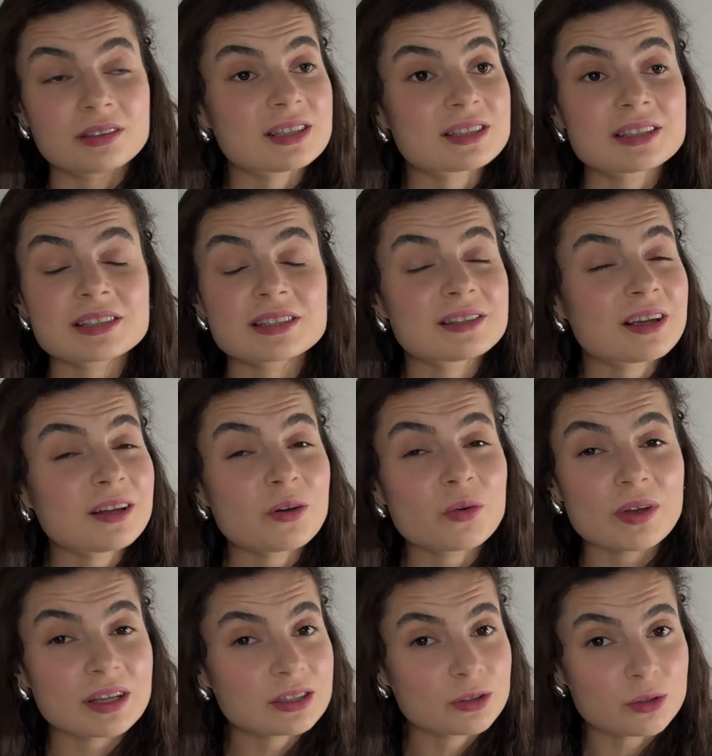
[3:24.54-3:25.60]
This is not a
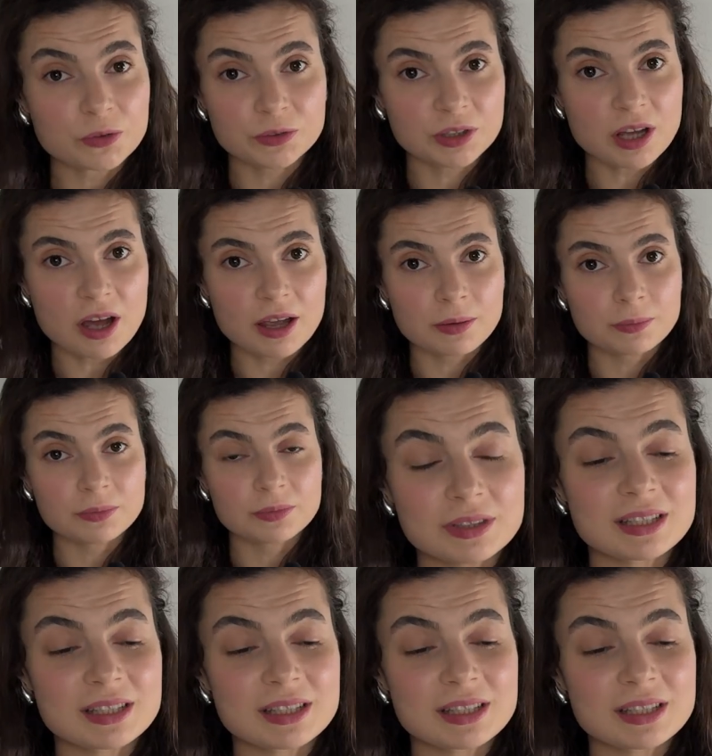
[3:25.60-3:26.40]
waste of time.